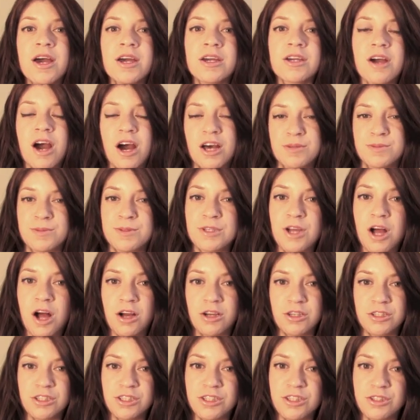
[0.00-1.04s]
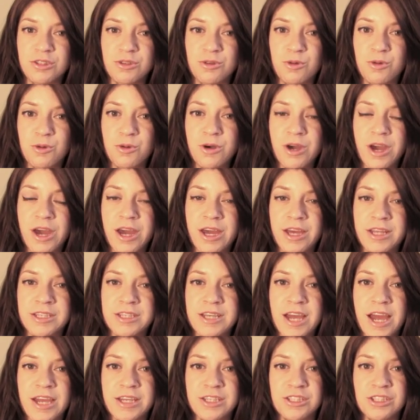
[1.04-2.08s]
cosmetology school and
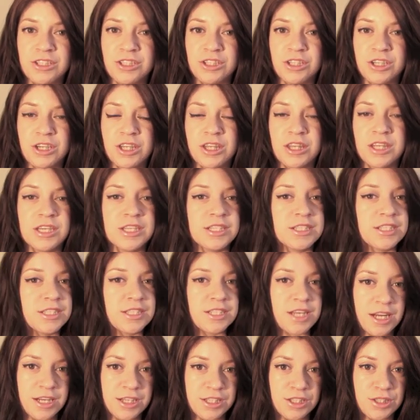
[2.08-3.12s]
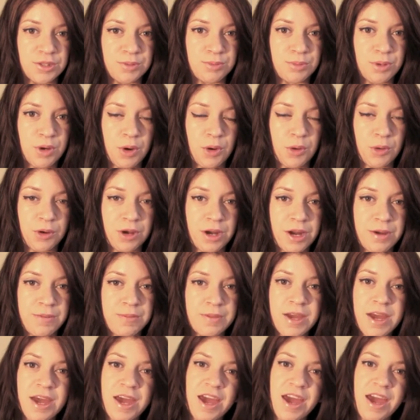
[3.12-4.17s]
I took the aesthetics
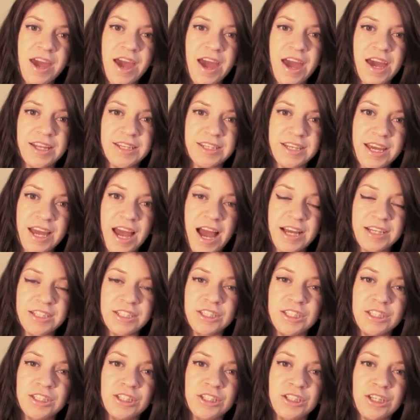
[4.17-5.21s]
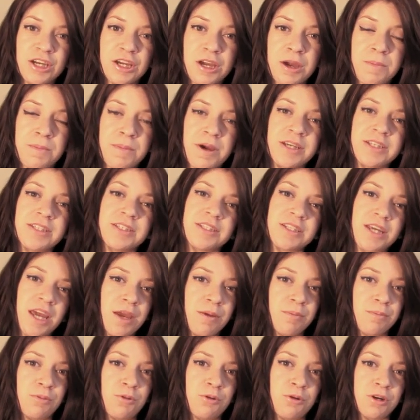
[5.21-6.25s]
program, and I actually took my
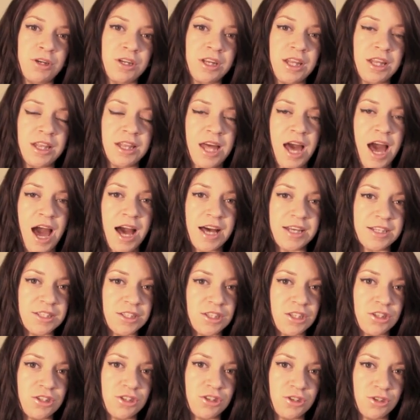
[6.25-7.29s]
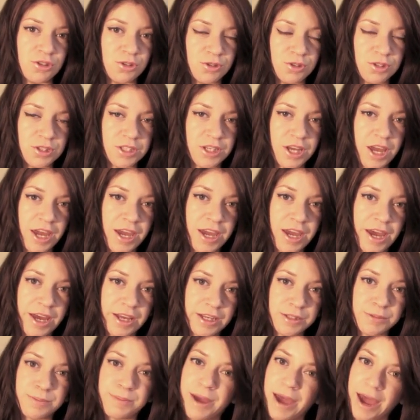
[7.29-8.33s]
state board last Tuesday
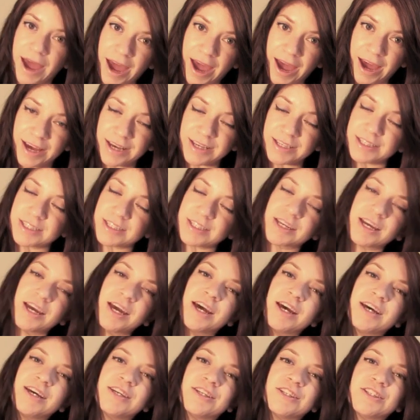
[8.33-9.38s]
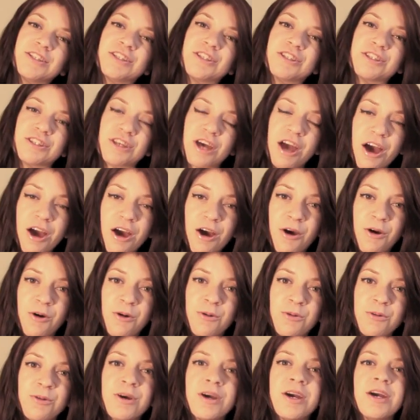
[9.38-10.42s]
and passed.
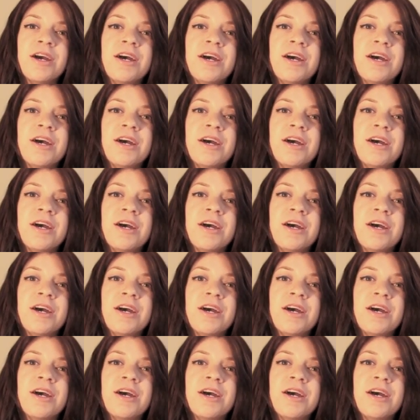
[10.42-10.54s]
So